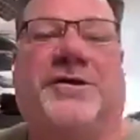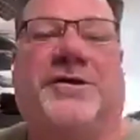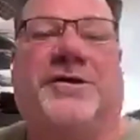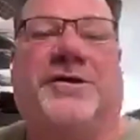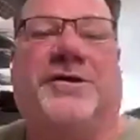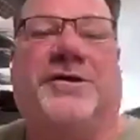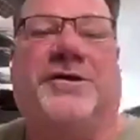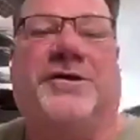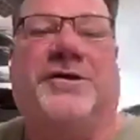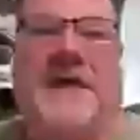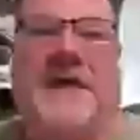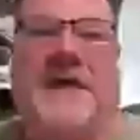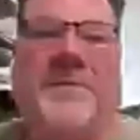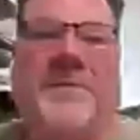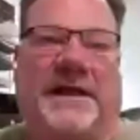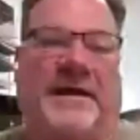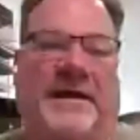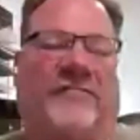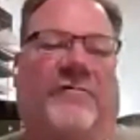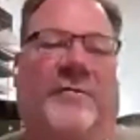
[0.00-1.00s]
it's kind of
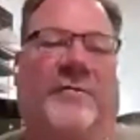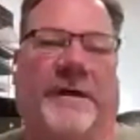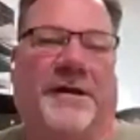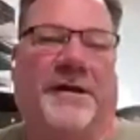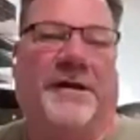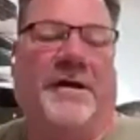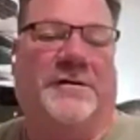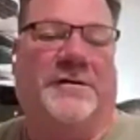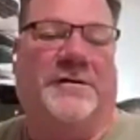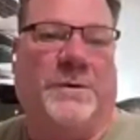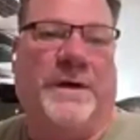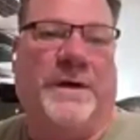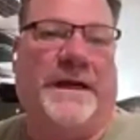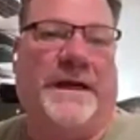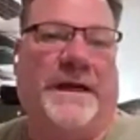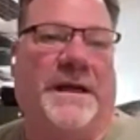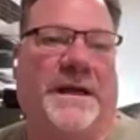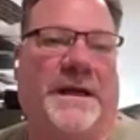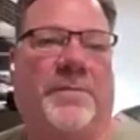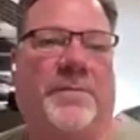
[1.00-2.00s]
planning for my daughter's
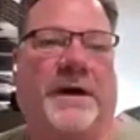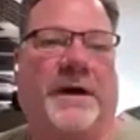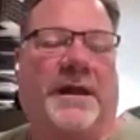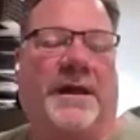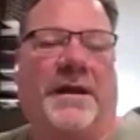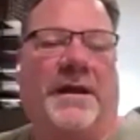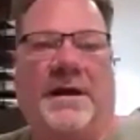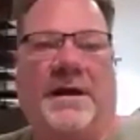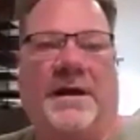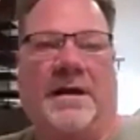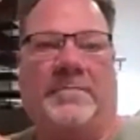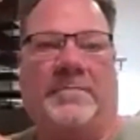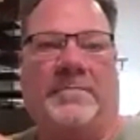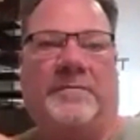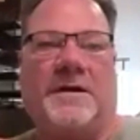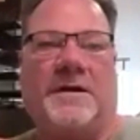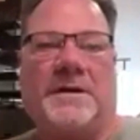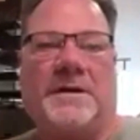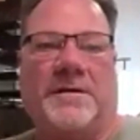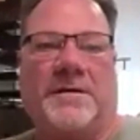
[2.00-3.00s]
wedding, but
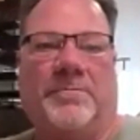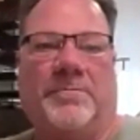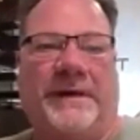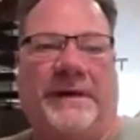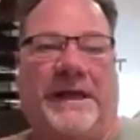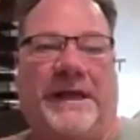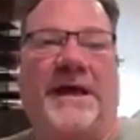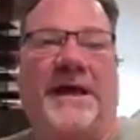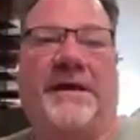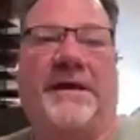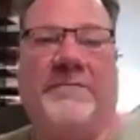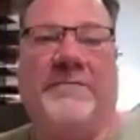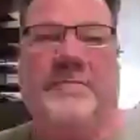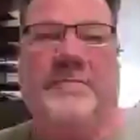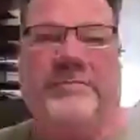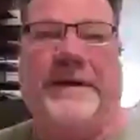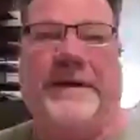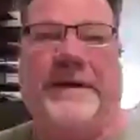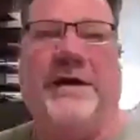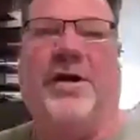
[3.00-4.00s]

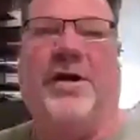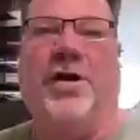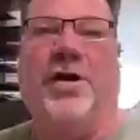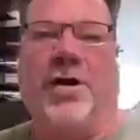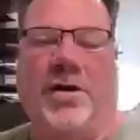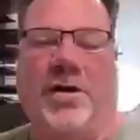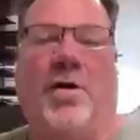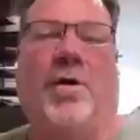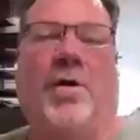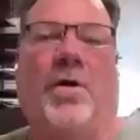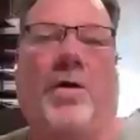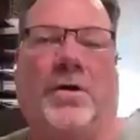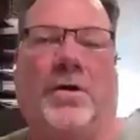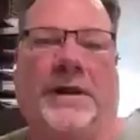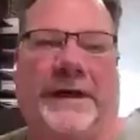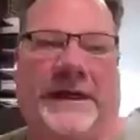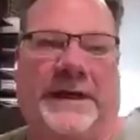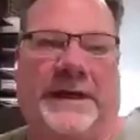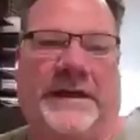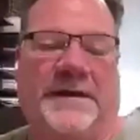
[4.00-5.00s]
bigger
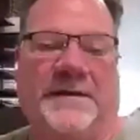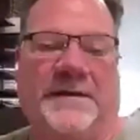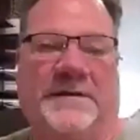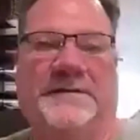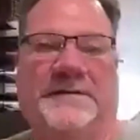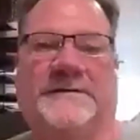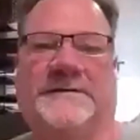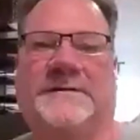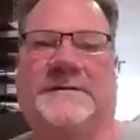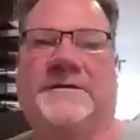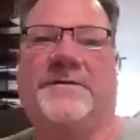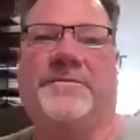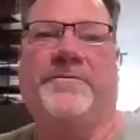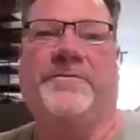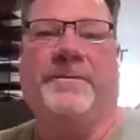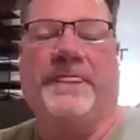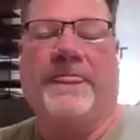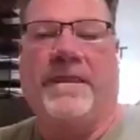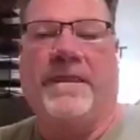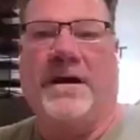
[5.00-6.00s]
goal is
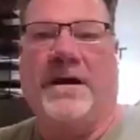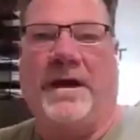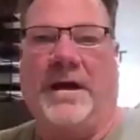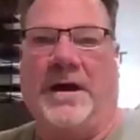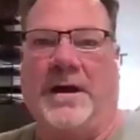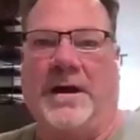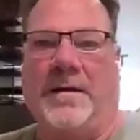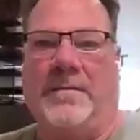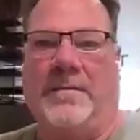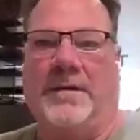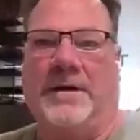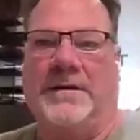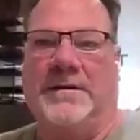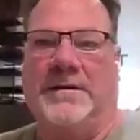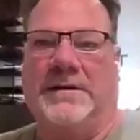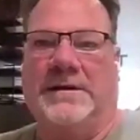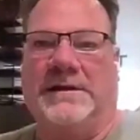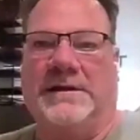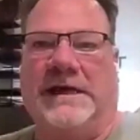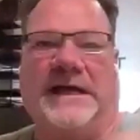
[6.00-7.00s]
um,
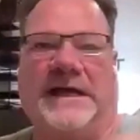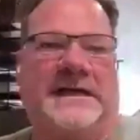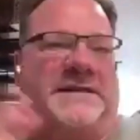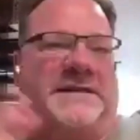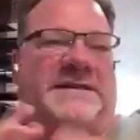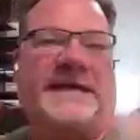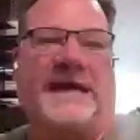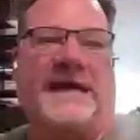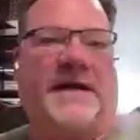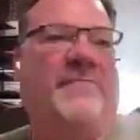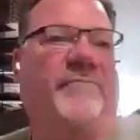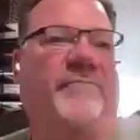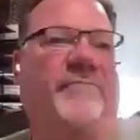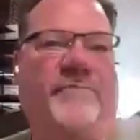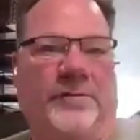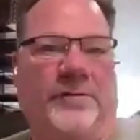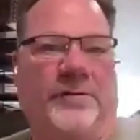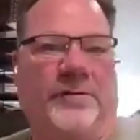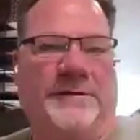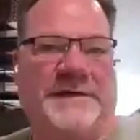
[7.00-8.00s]
getting set up
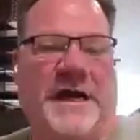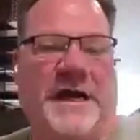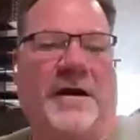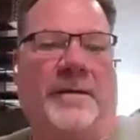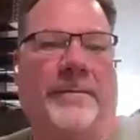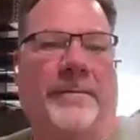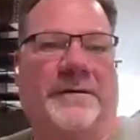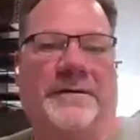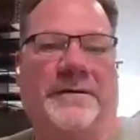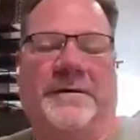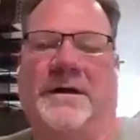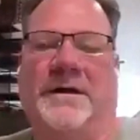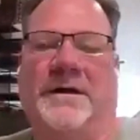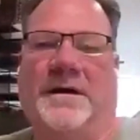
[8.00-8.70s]
for retirement.